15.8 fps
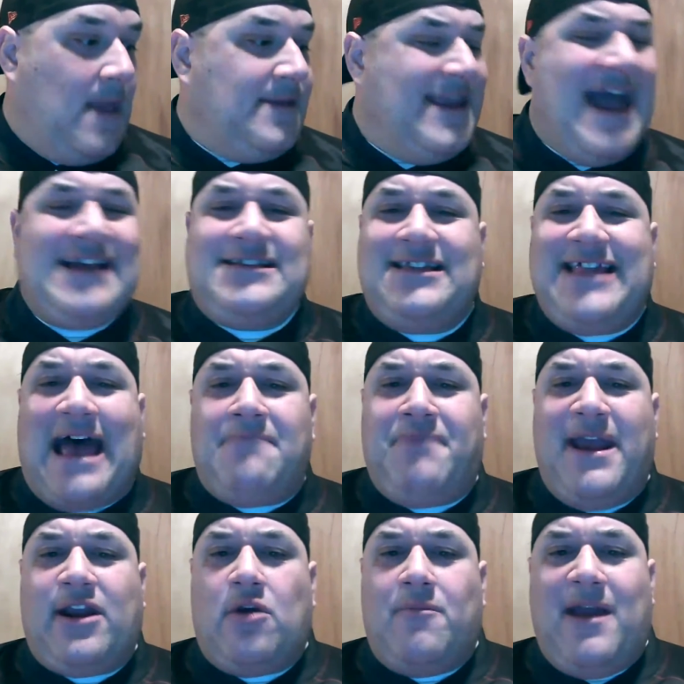Yes, that
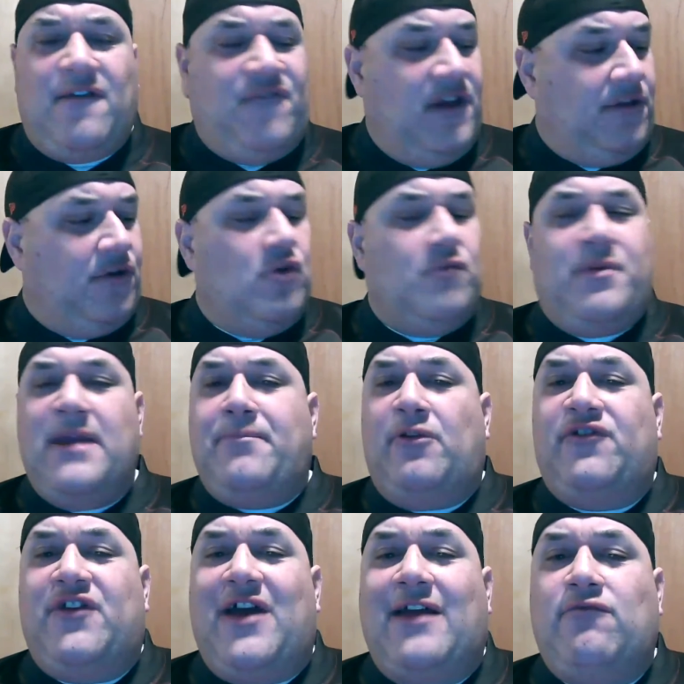Baker Mayfield, who
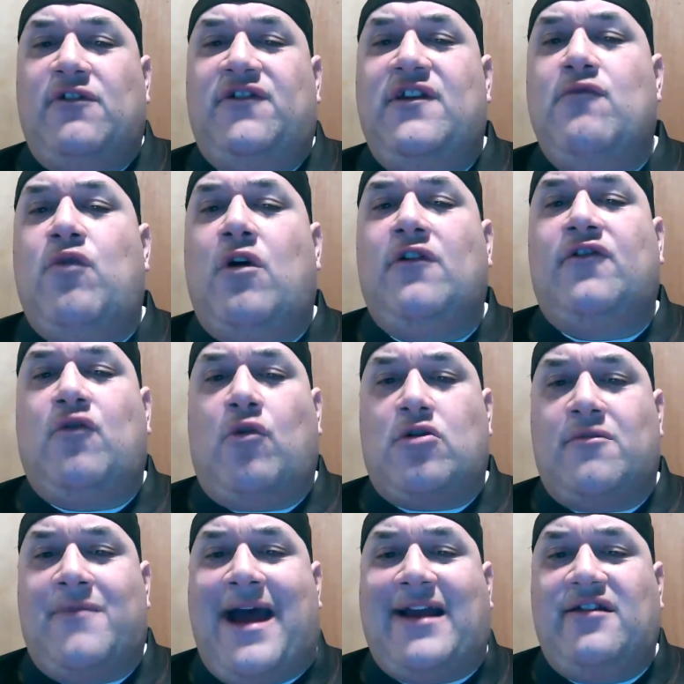people said was the worst
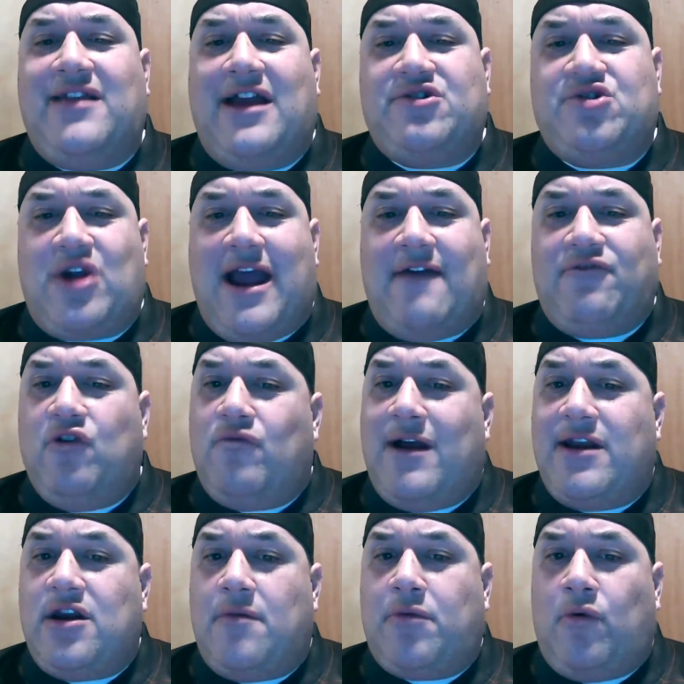quarterback in that draft, who
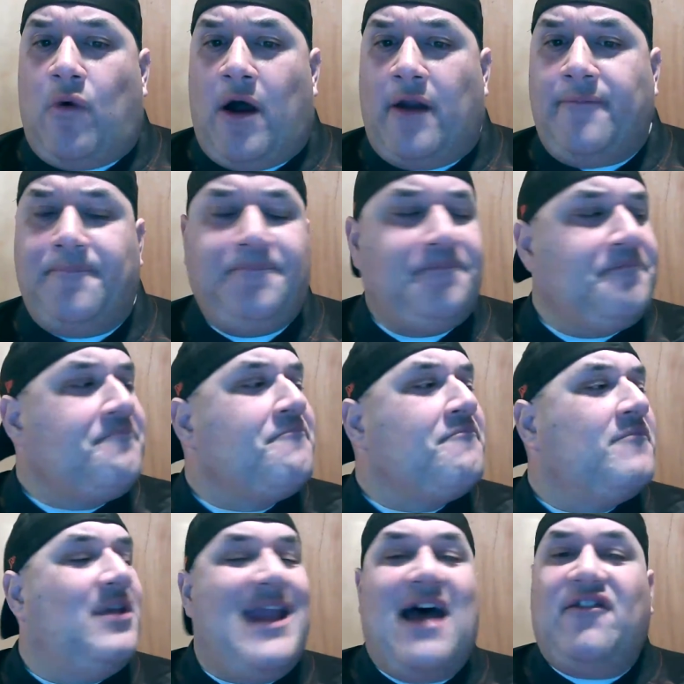went number 1.
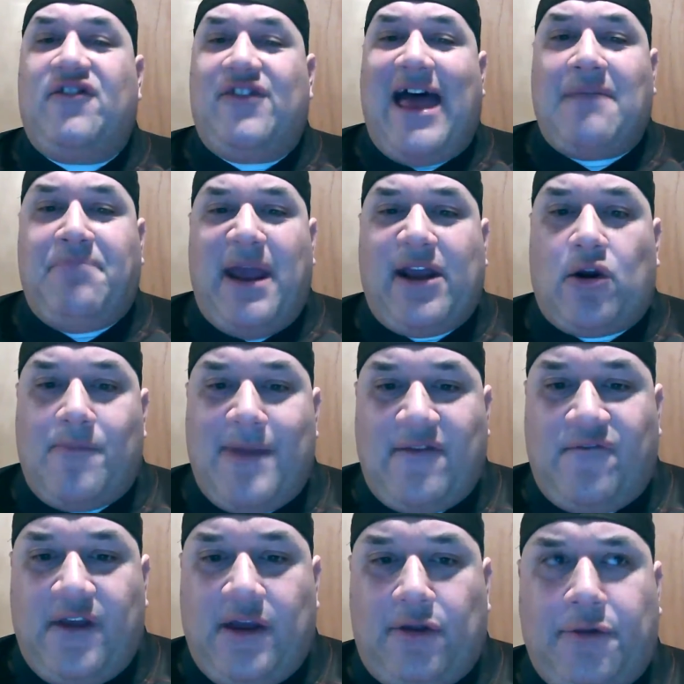Yes, that Baker
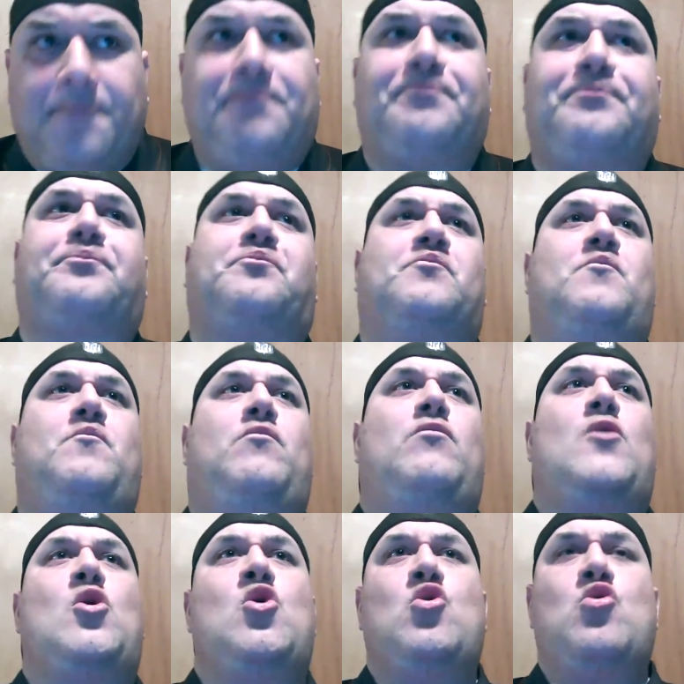Mayfield,
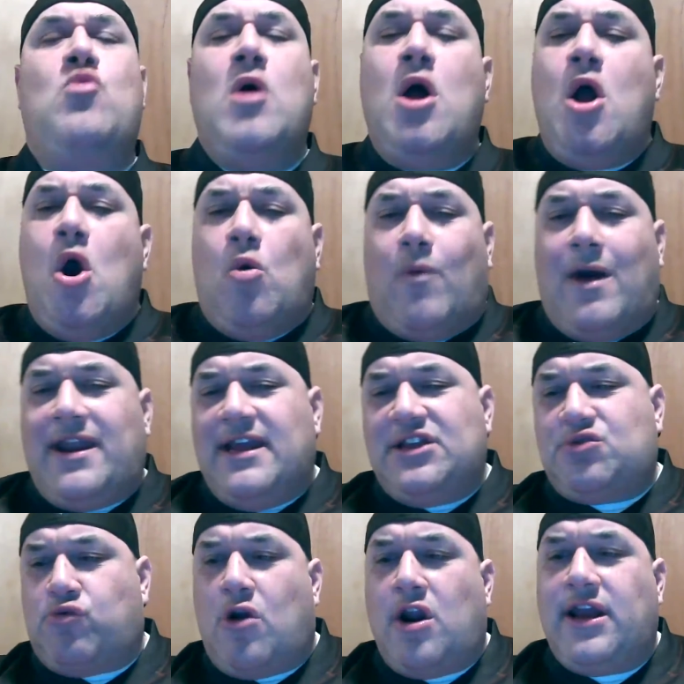who, when
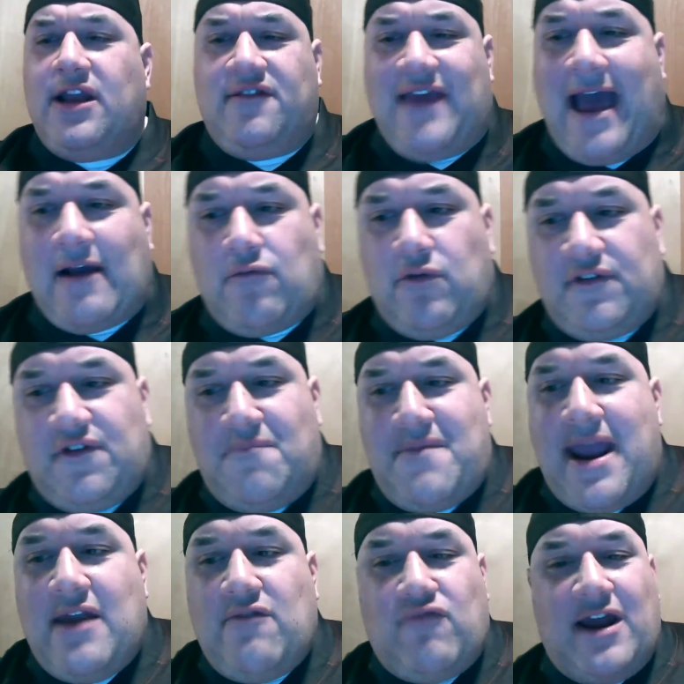his running attack was the
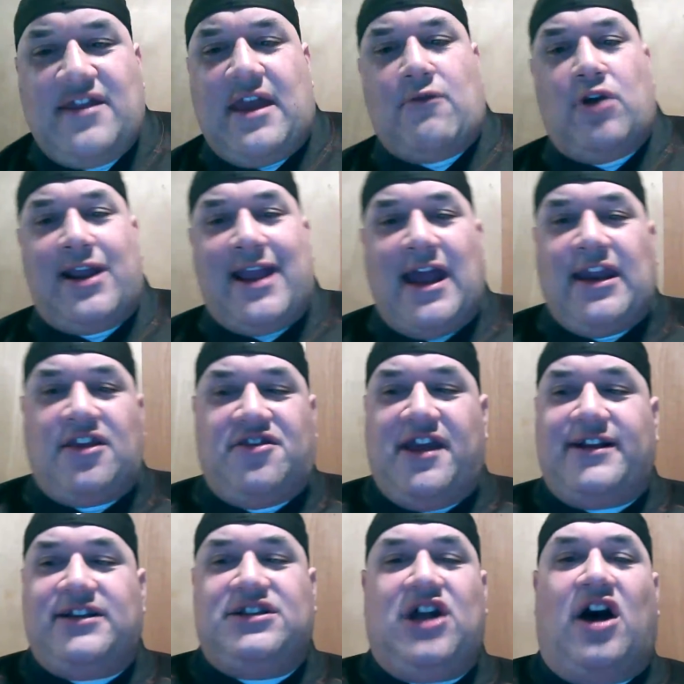main way they were getting
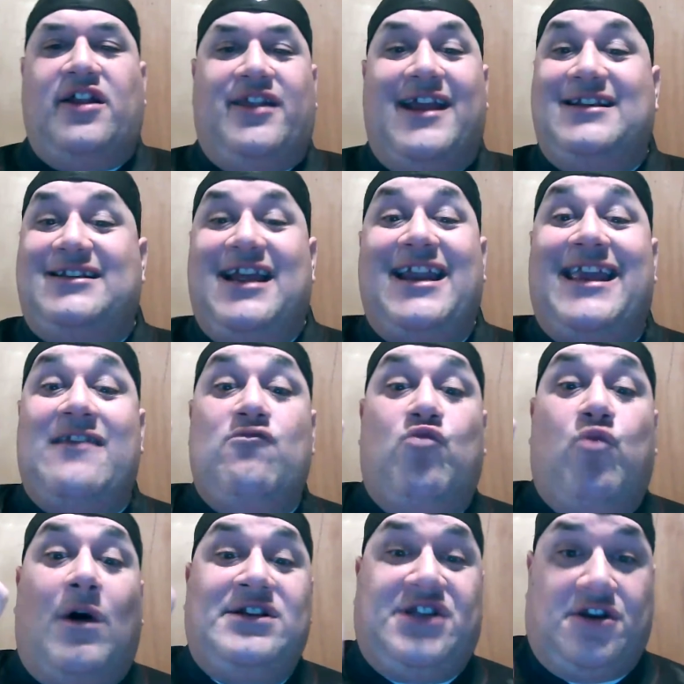things done, they said he
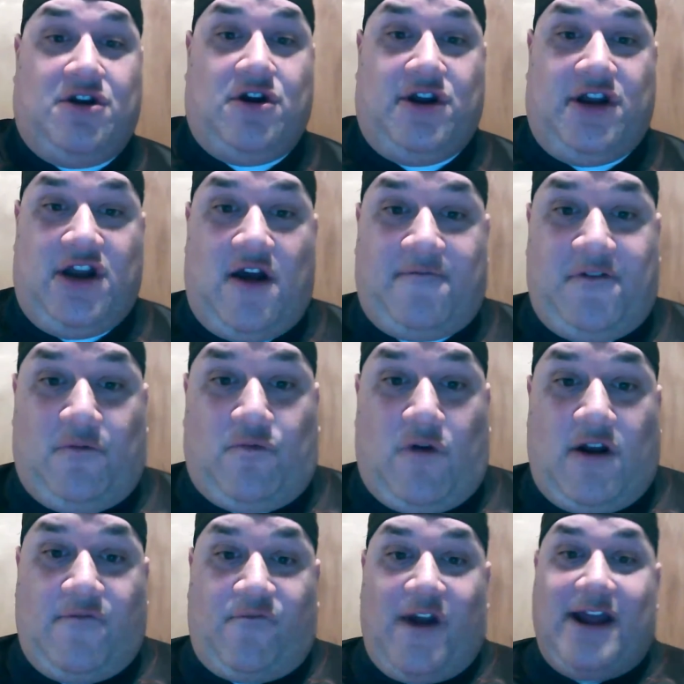wasn't good enough to
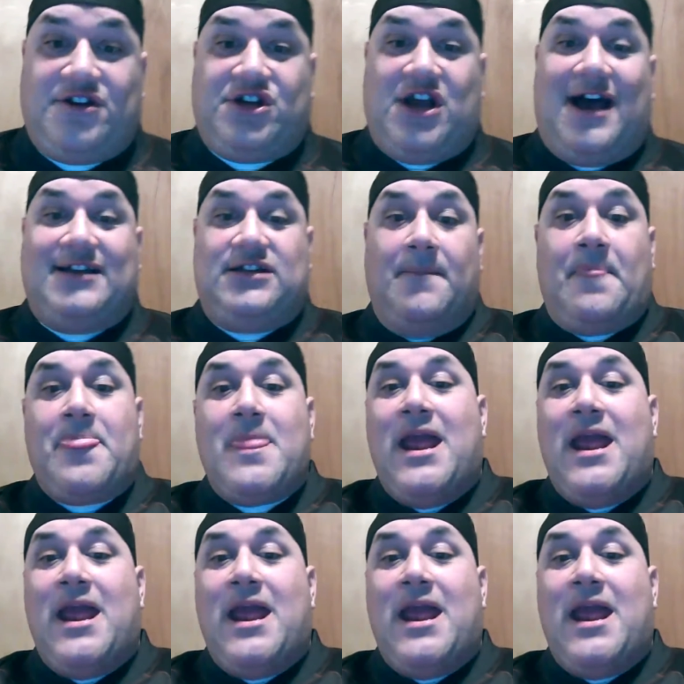run a franchise.